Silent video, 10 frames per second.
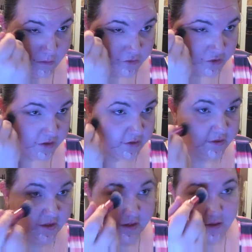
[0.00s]
I'm trying
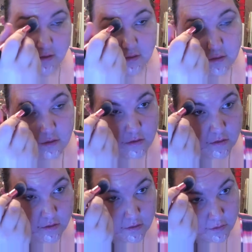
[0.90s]
not to get it
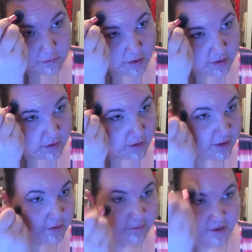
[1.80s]
in my
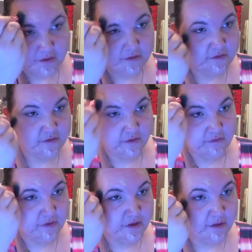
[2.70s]
eye because
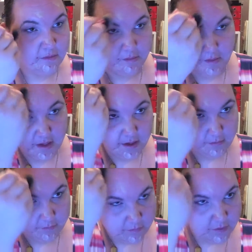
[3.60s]
I've already done my
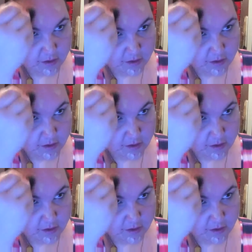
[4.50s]
makeup.